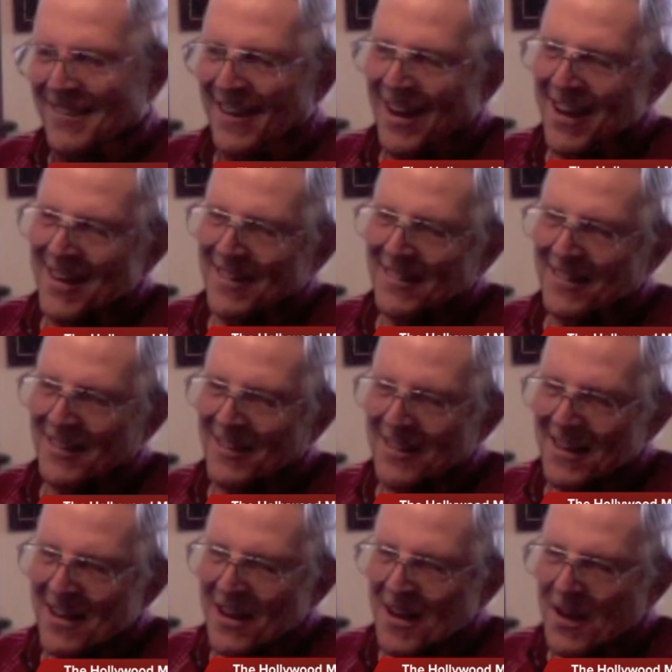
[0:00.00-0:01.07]
And, you
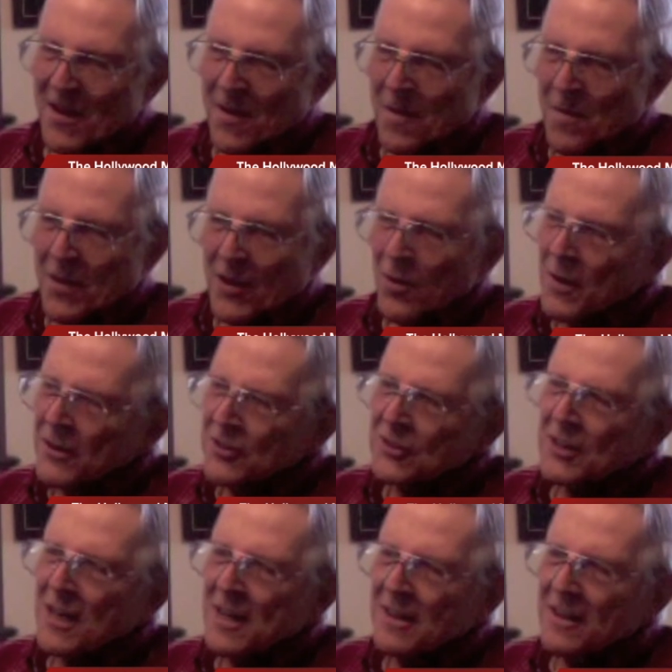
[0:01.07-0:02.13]
know, I
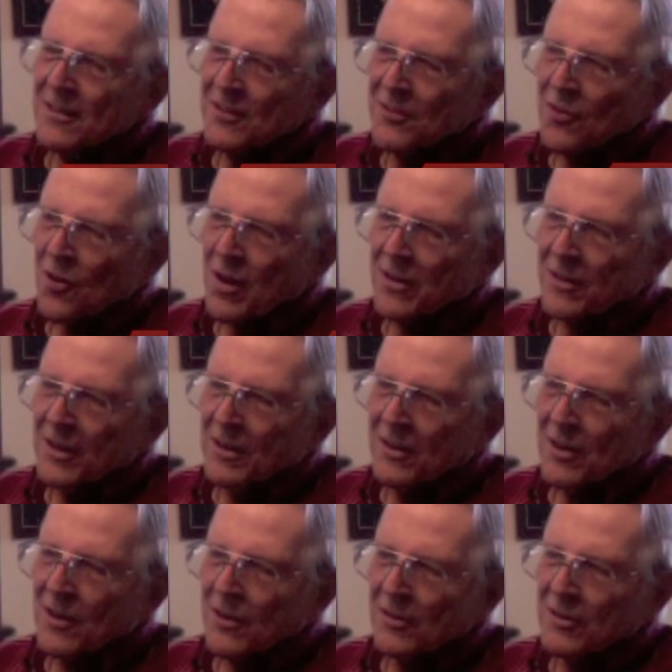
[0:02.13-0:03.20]
just had this thought that,
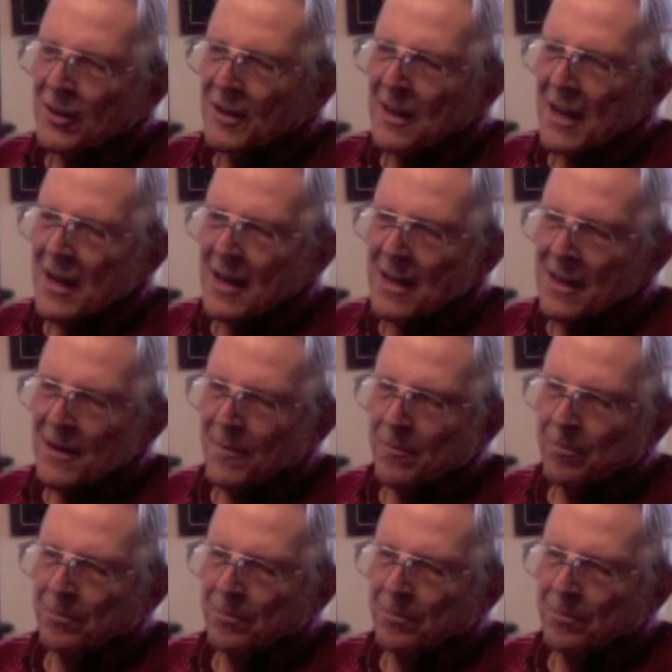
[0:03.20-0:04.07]
you know, today